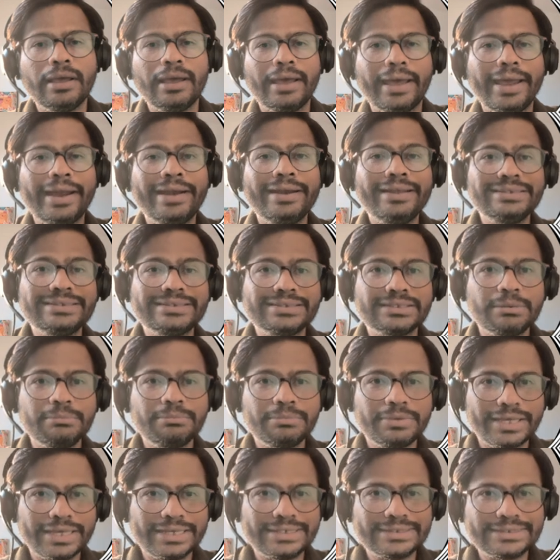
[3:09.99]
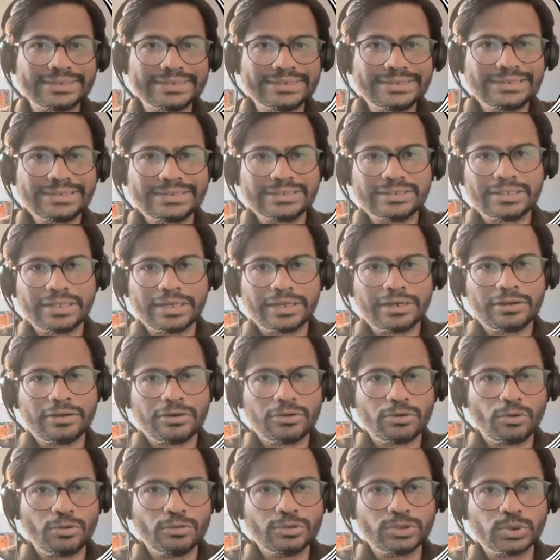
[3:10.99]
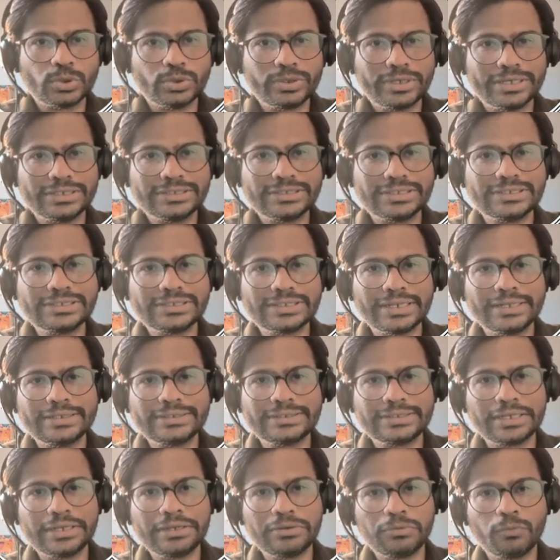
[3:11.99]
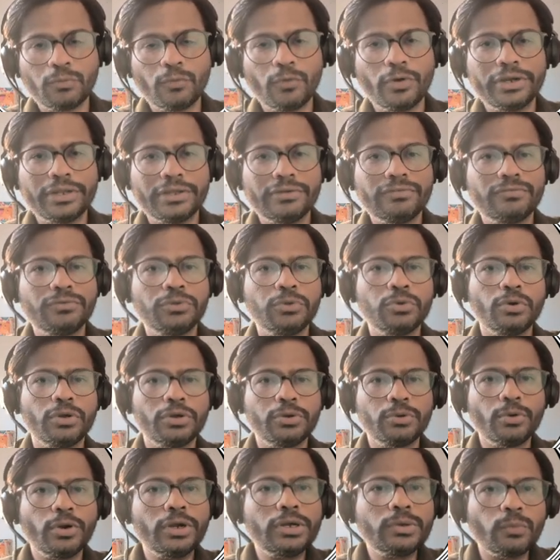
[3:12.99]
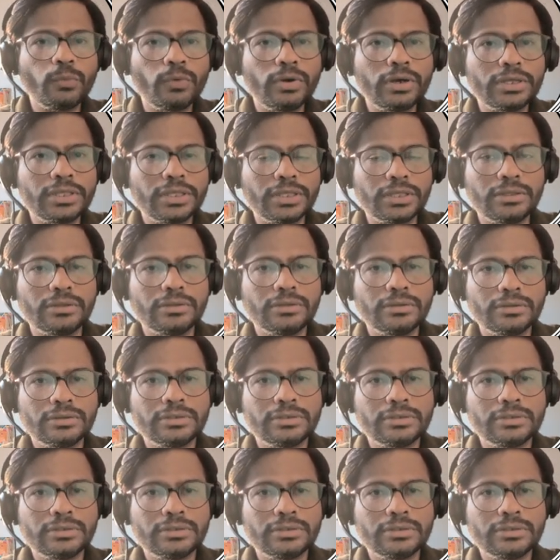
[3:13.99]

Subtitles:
And in some cases, there are also cases, let's say, what if you are not working?